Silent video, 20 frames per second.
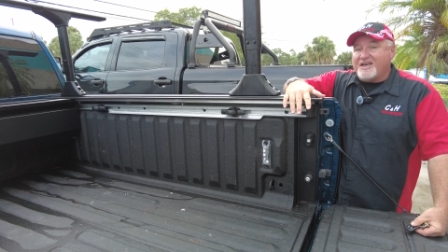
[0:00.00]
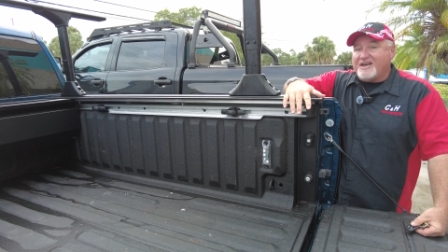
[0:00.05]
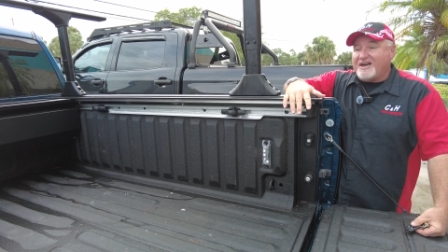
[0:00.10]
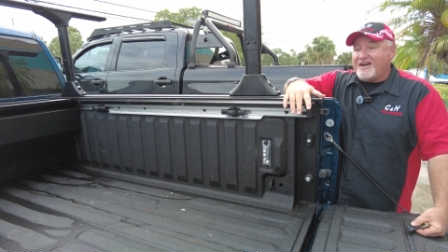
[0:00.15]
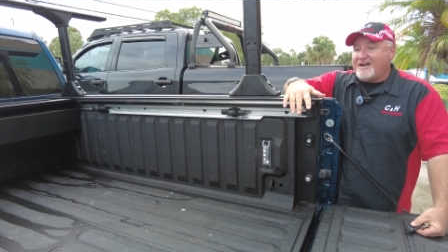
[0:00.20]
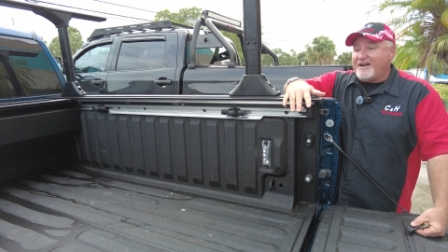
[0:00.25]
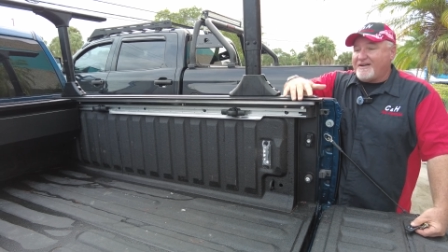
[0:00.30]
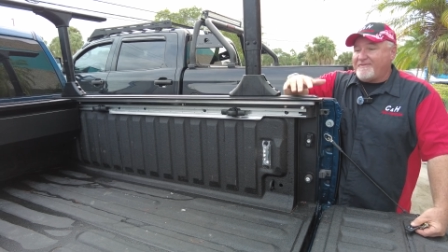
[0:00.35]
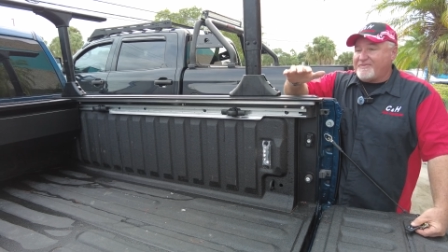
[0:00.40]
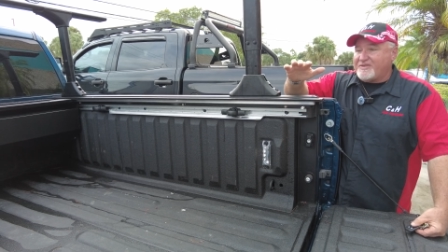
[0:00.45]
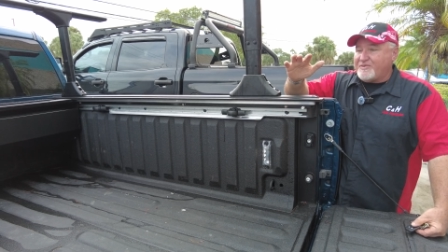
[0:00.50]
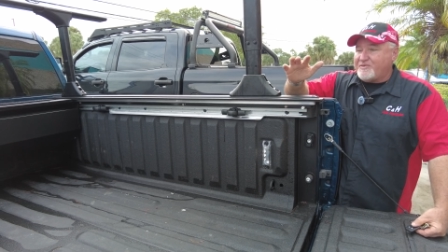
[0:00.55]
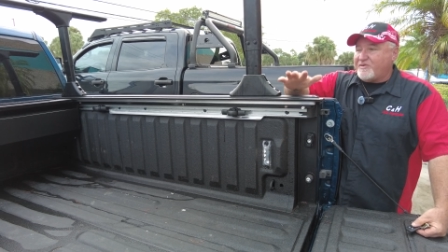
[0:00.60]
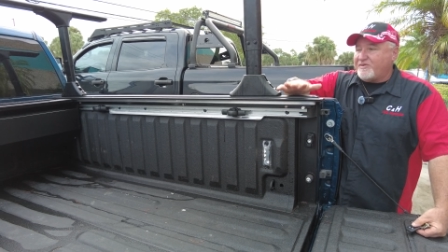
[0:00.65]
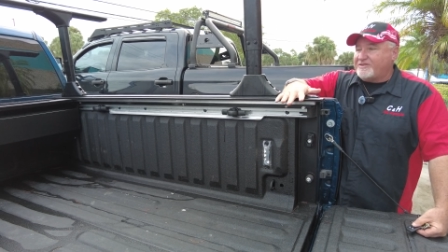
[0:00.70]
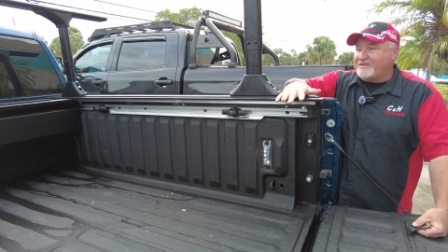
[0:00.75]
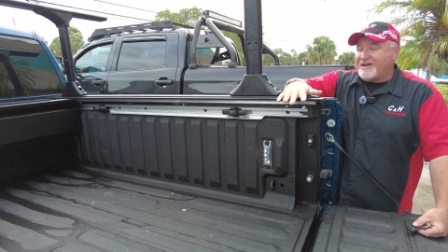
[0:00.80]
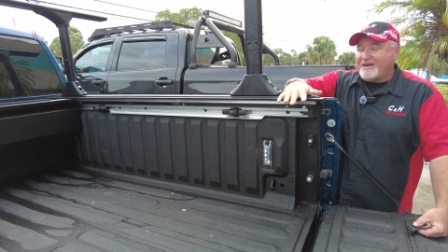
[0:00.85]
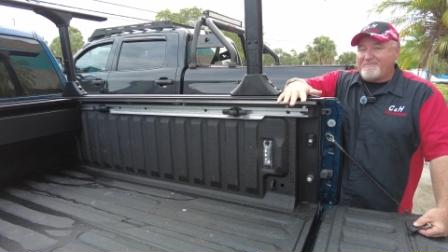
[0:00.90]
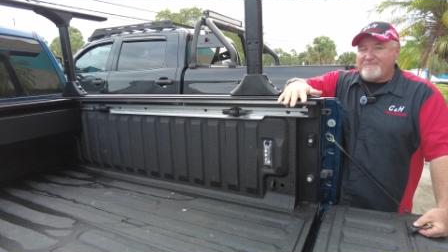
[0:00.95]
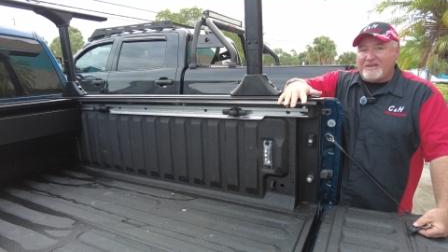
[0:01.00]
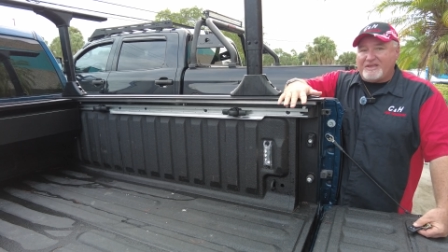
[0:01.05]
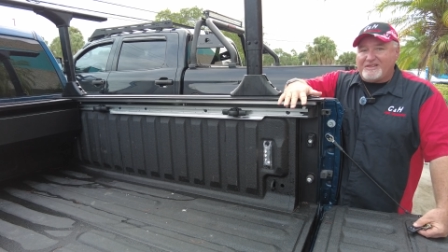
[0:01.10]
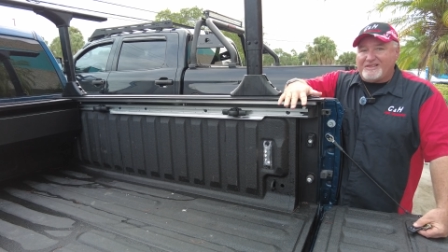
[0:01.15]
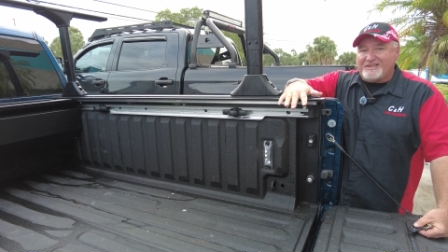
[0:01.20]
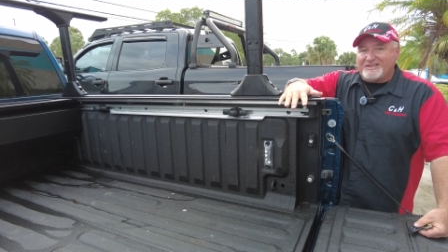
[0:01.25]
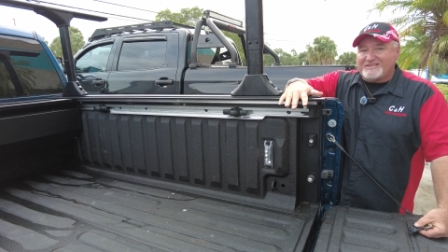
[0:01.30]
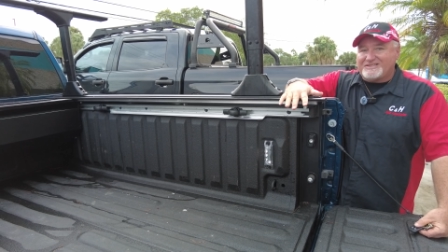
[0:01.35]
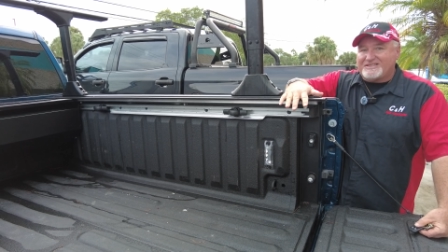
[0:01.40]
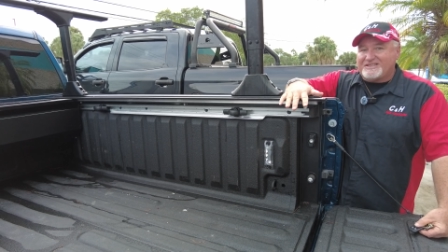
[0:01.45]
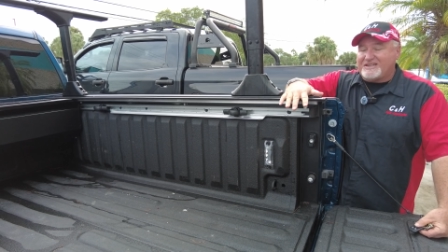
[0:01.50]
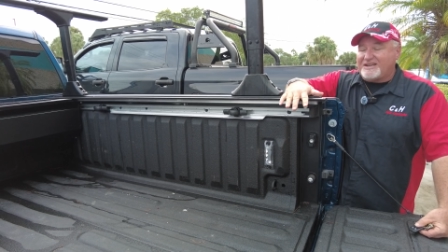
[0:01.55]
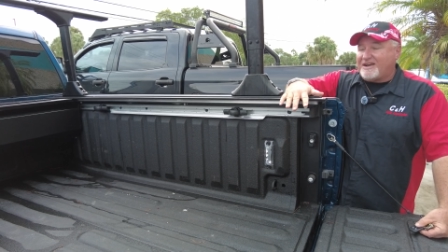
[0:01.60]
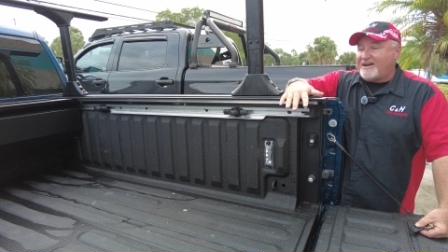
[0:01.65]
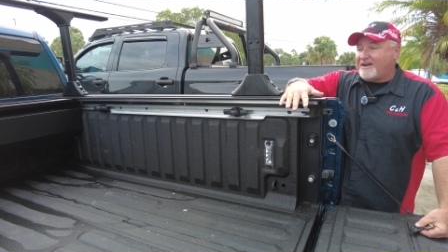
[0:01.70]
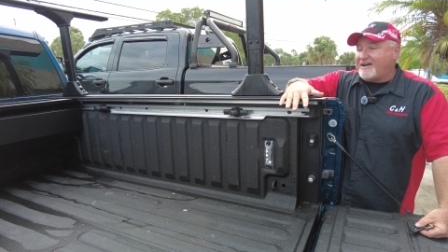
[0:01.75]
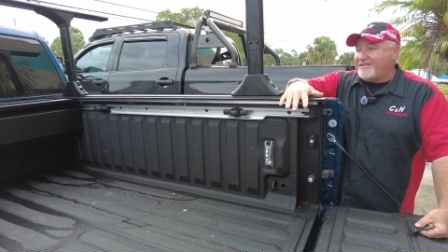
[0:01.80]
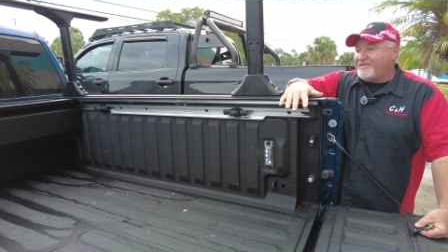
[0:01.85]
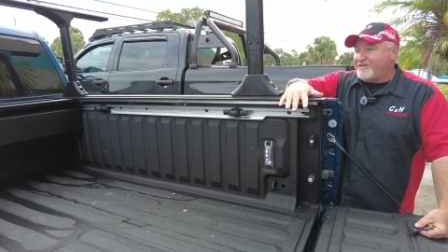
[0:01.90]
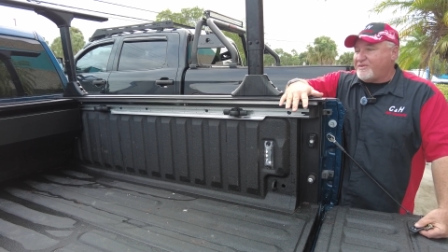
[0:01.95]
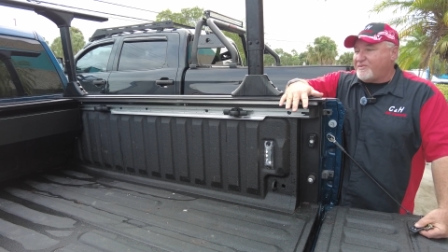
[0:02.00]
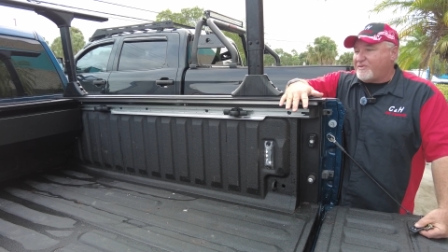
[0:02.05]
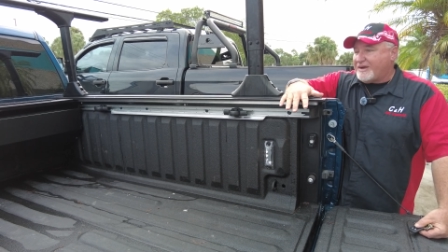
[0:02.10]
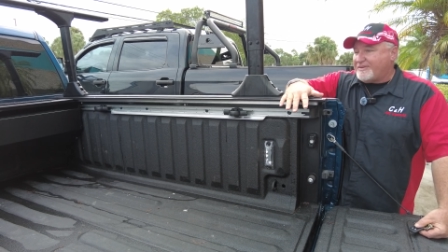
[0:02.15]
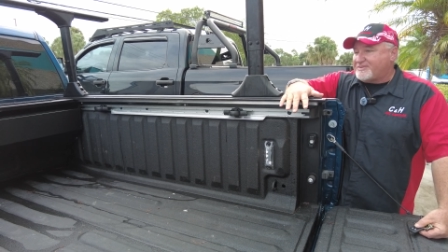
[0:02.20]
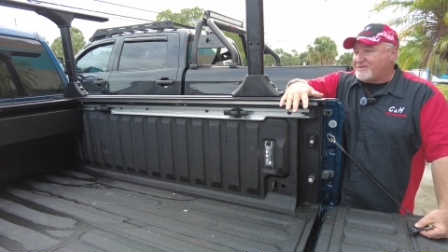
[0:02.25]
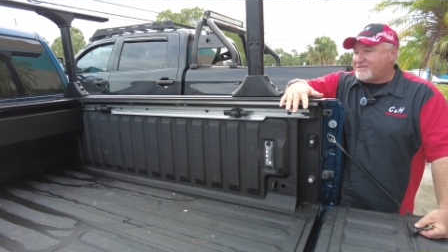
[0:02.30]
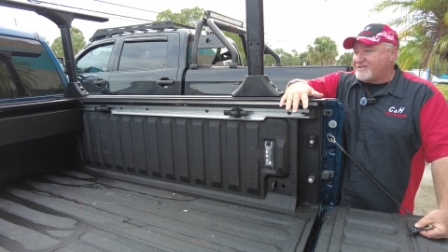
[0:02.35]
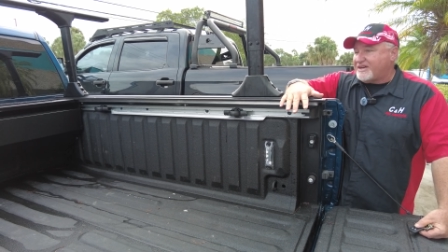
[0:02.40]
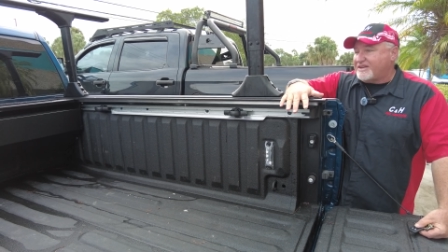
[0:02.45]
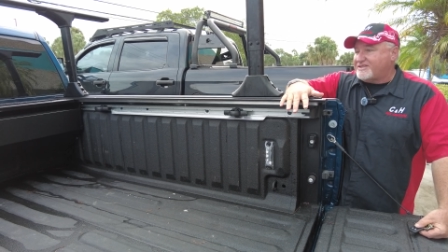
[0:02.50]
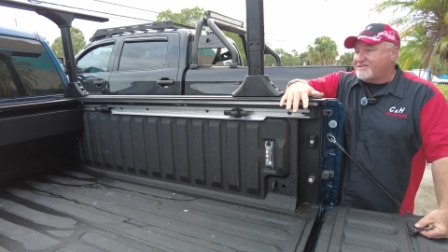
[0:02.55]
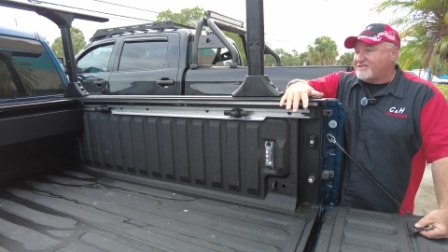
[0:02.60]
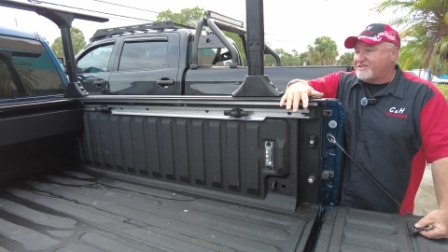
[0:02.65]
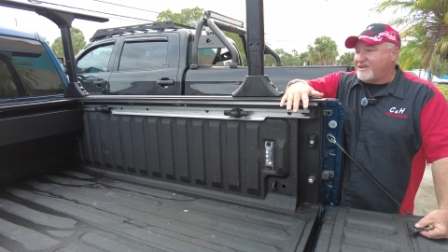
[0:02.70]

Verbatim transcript: Um, it will not be listed on the website.